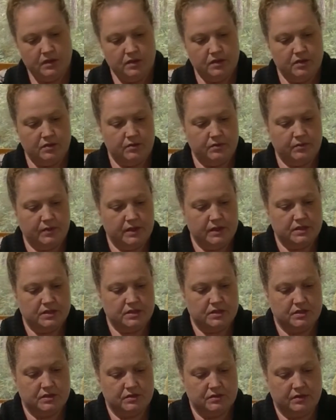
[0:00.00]
You'll want
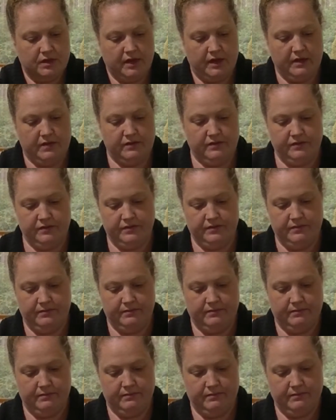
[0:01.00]
to kind of
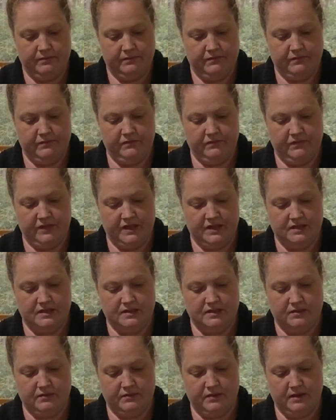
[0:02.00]
fix
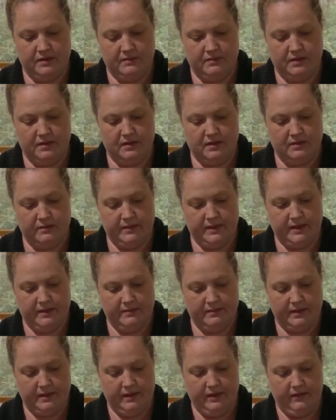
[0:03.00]
the rim a little
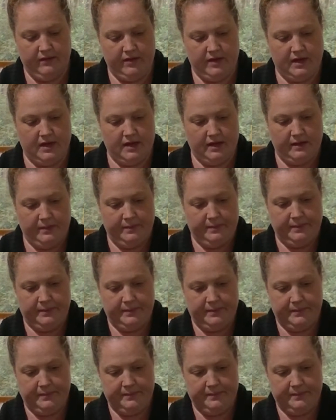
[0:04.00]
bit, even it up.